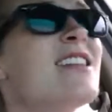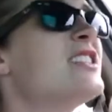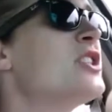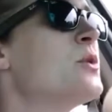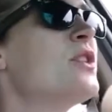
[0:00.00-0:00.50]

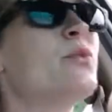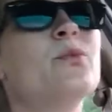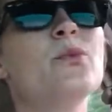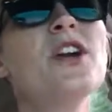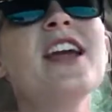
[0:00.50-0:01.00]
And she would
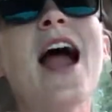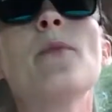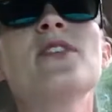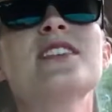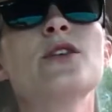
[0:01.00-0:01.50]

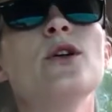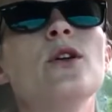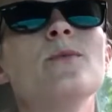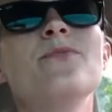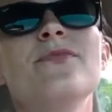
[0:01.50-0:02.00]
recap this
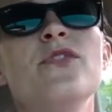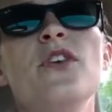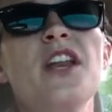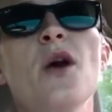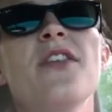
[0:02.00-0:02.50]
little
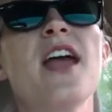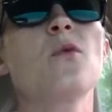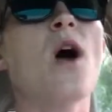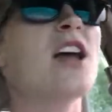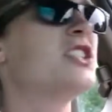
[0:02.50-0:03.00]
video they had
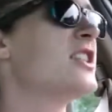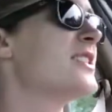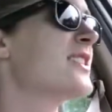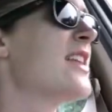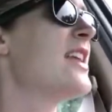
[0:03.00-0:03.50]
watched in
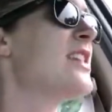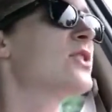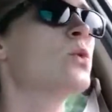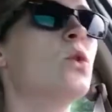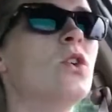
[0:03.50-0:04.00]
Sunday
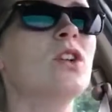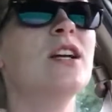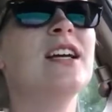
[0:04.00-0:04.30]
school,